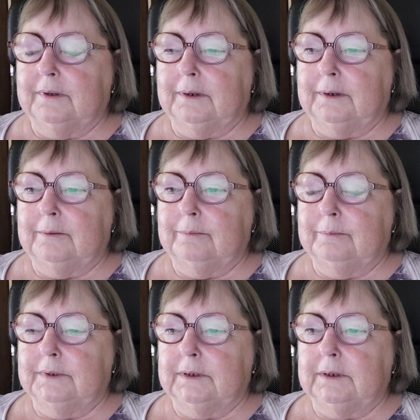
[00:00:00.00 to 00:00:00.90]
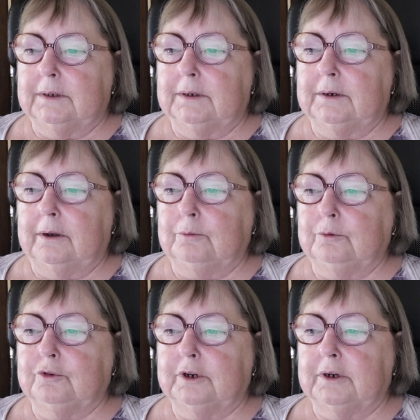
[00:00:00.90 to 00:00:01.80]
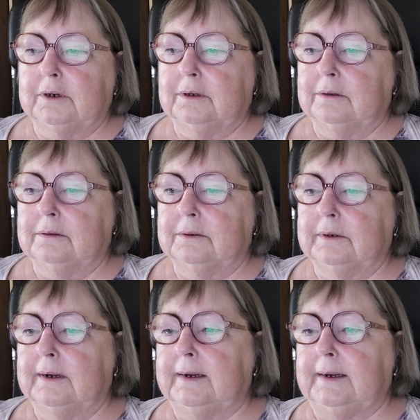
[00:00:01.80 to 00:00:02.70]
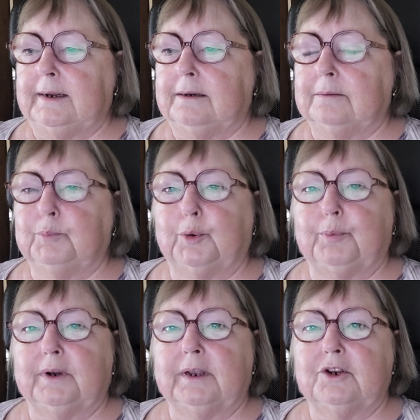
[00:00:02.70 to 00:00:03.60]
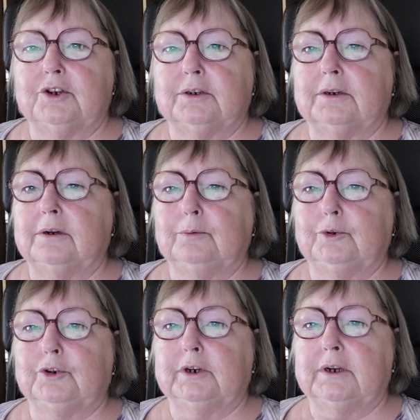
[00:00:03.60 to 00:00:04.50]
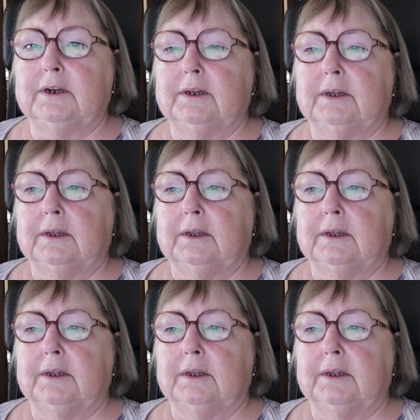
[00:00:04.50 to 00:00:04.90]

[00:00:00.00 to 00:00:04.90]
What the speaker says: an ultra clean population, an ultra,